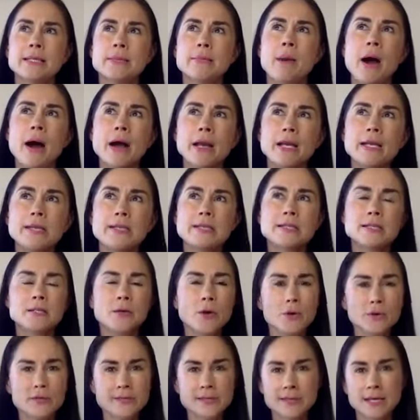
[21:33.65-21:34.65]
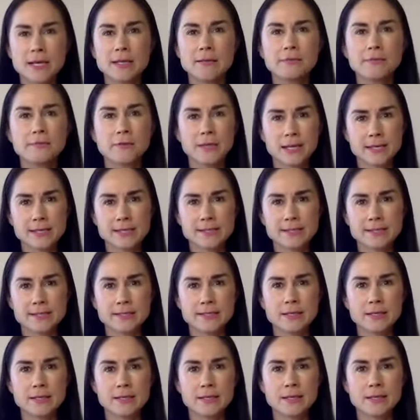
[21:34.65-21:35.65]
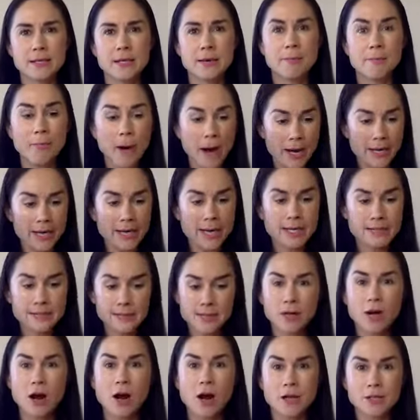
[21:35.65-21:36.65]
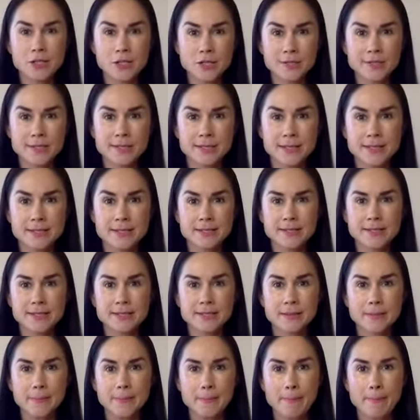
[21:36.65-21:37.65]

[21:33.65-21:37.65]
The body is so selfless. Body has a consciousness.